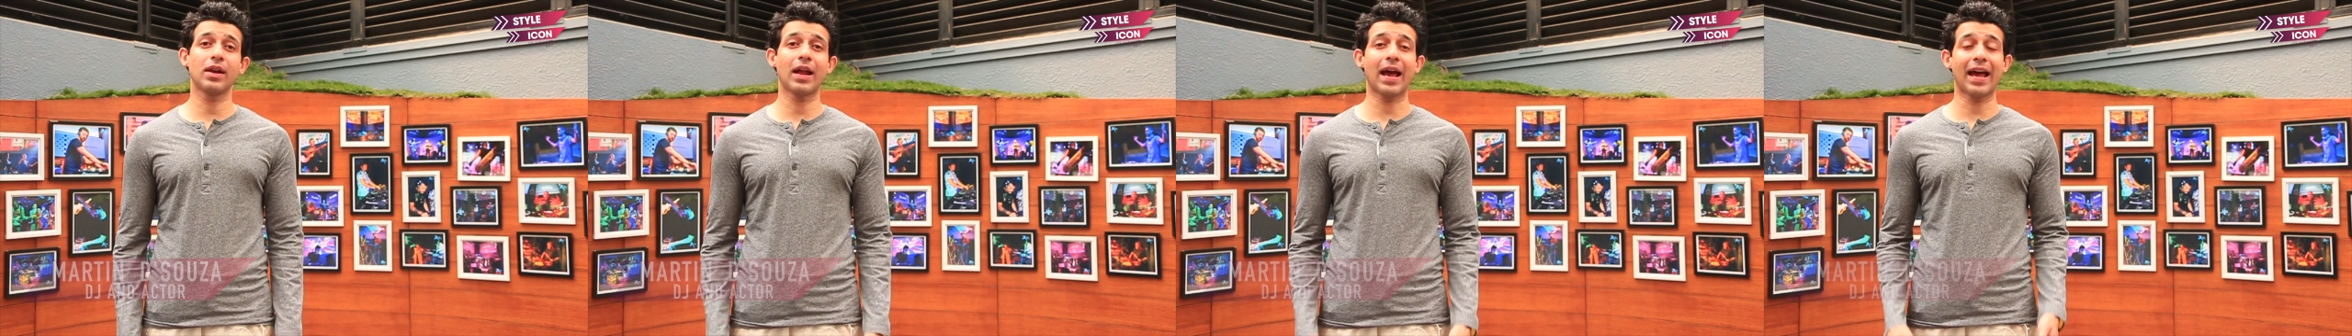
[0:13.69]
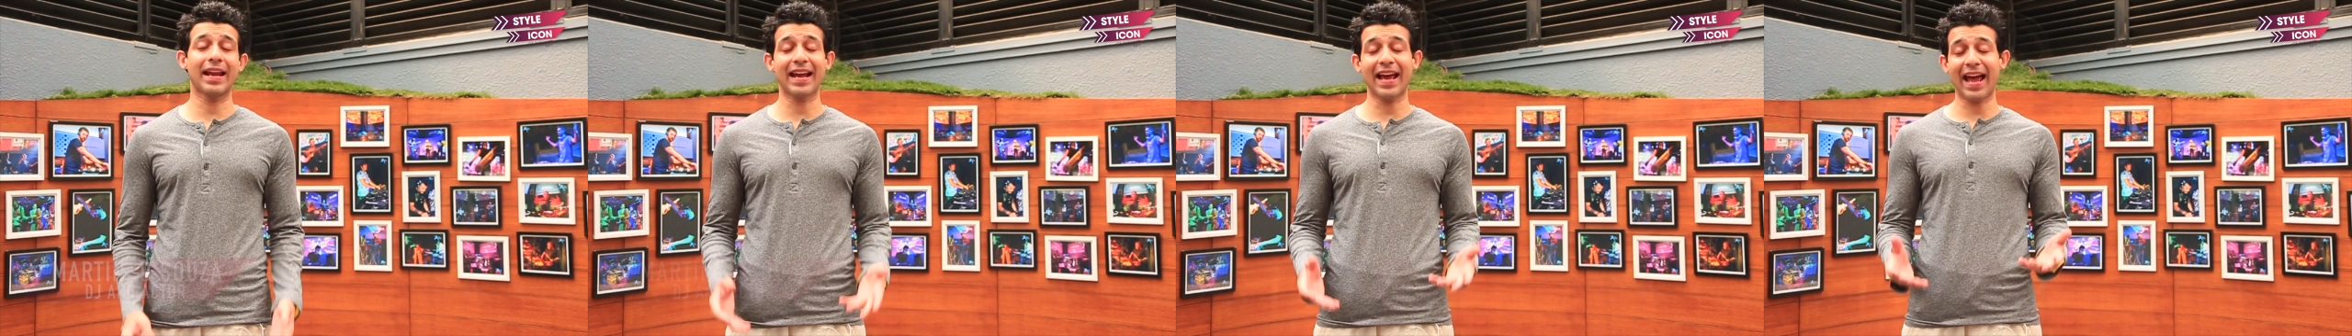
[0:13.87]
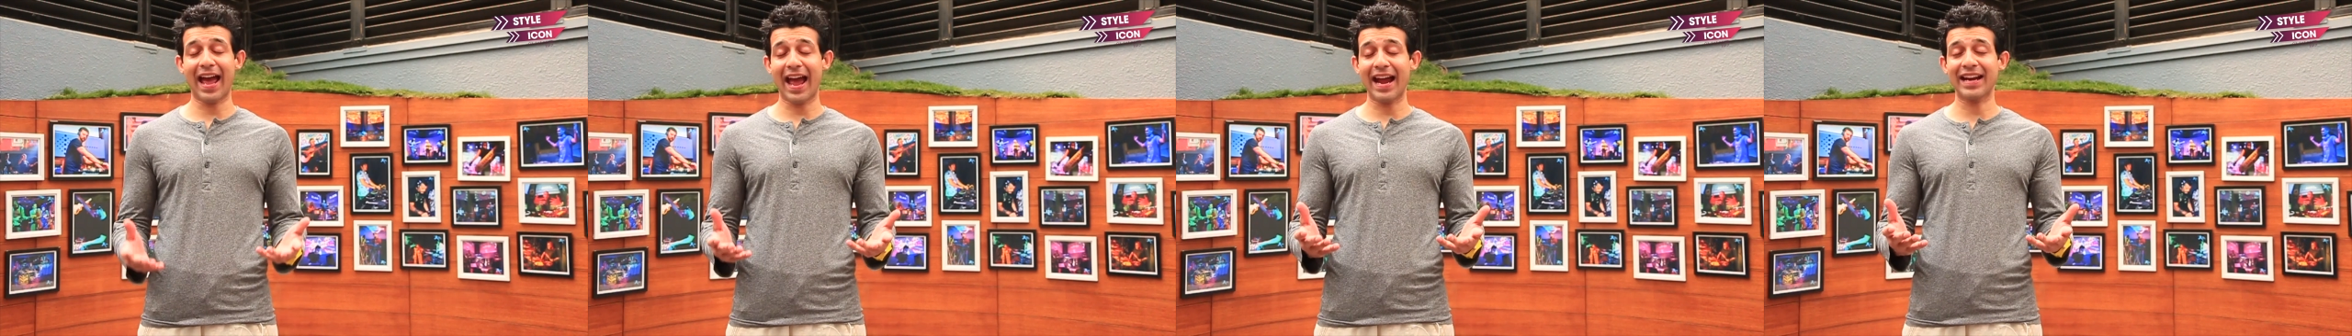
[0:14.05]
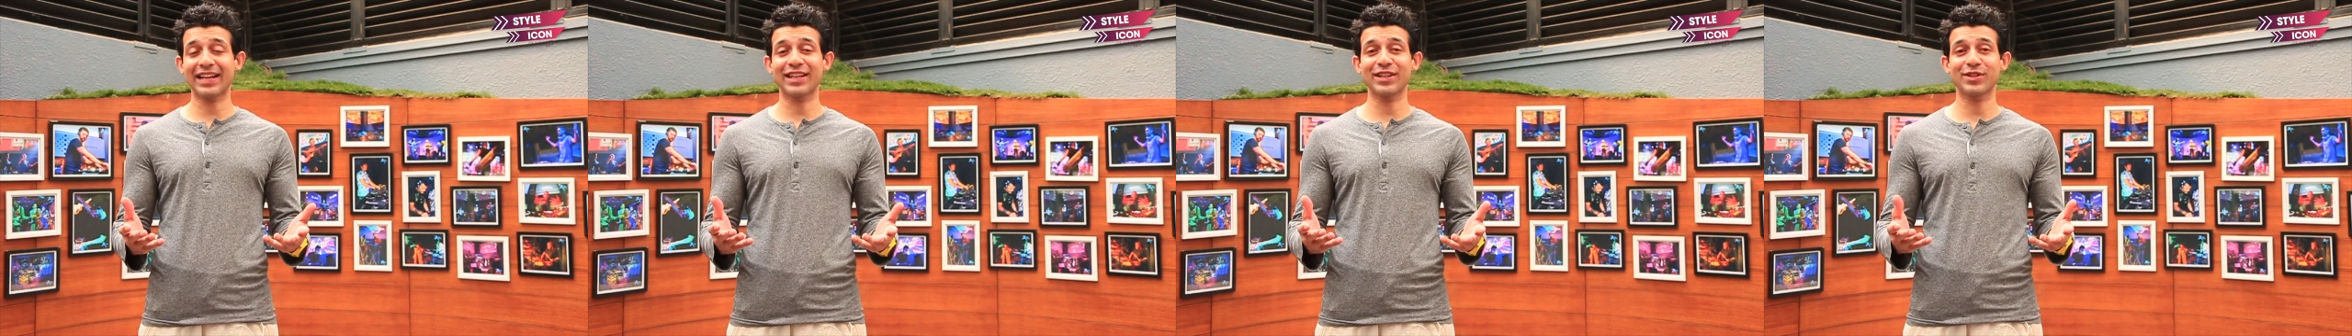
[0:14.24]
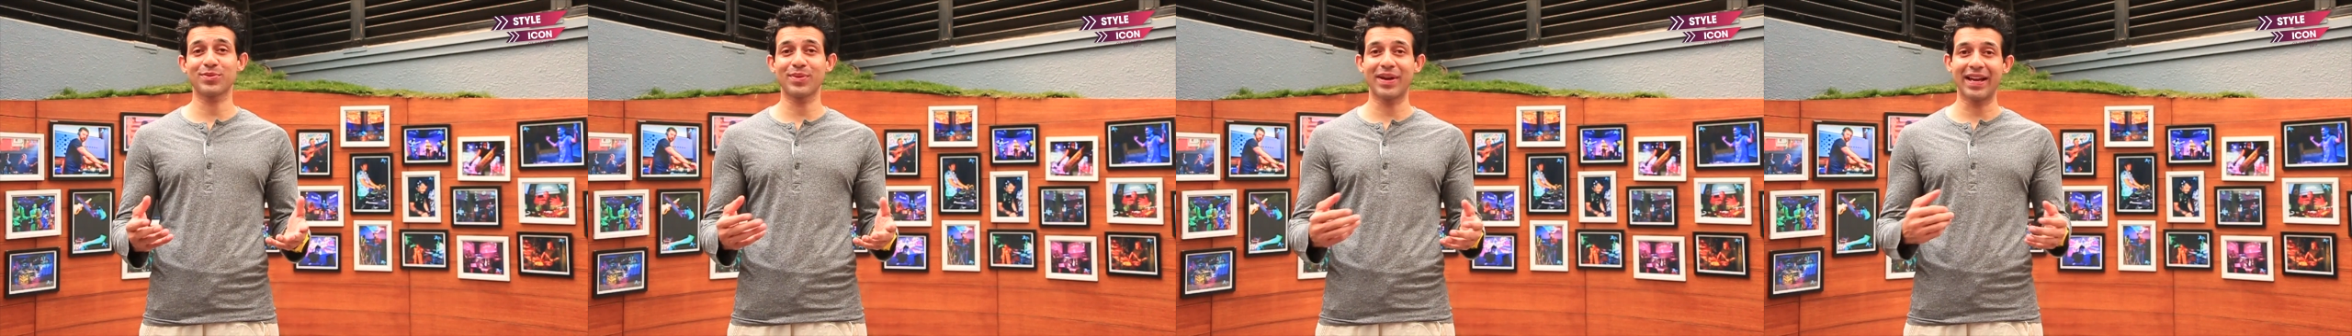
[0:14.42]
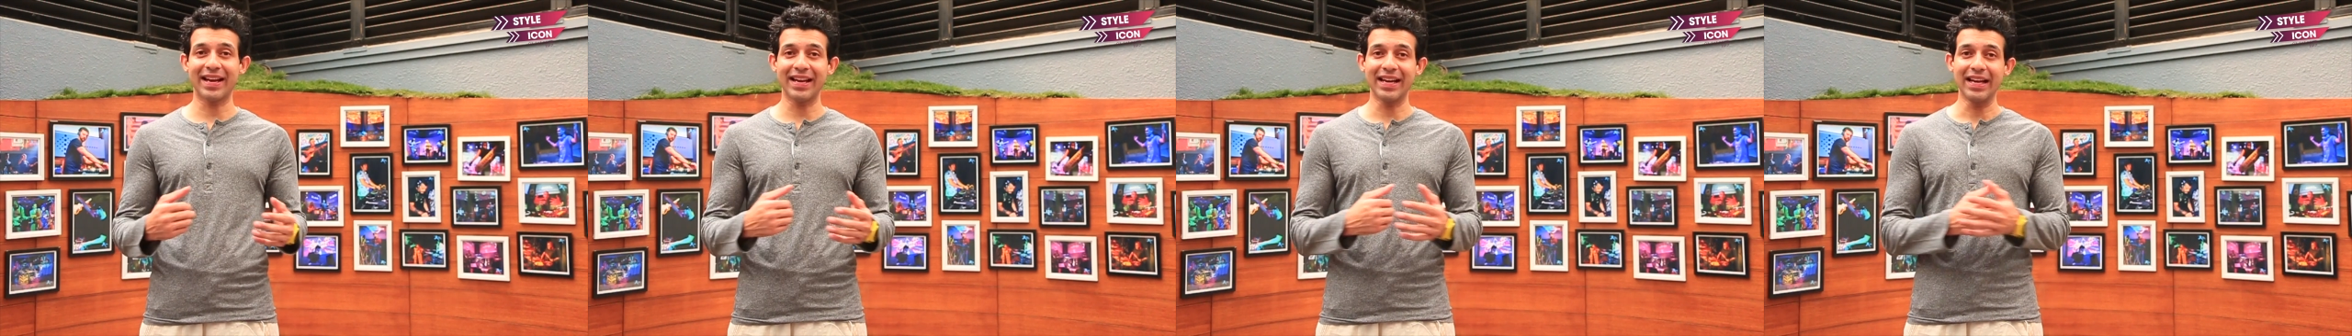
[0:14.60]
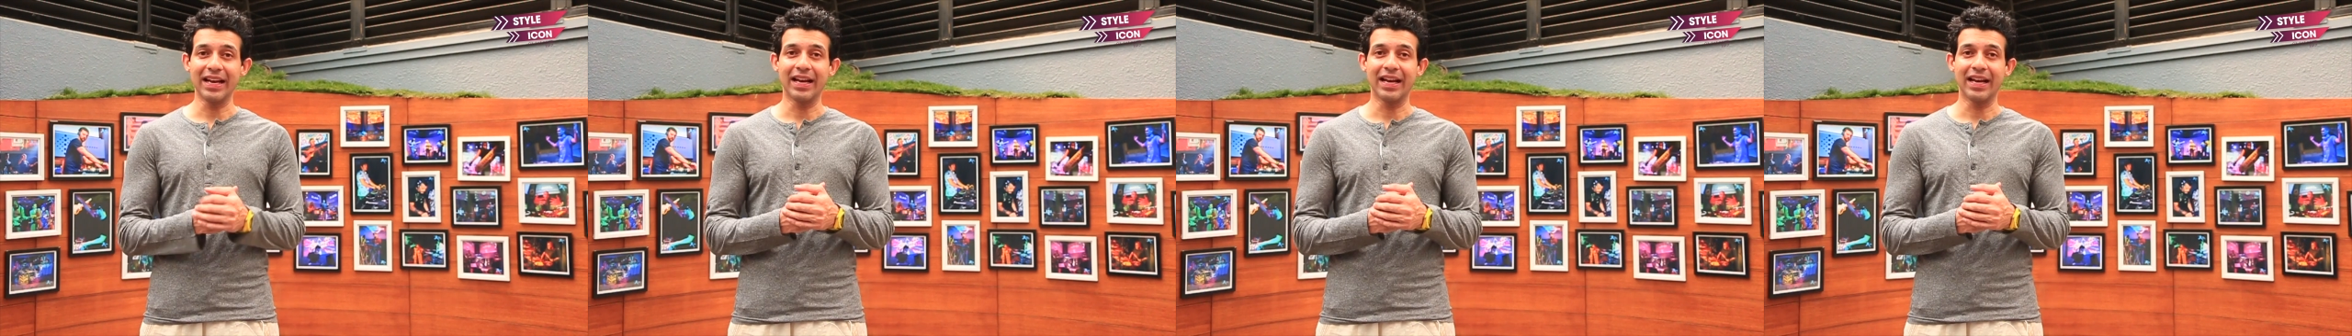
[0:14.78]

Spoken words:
and I act as well.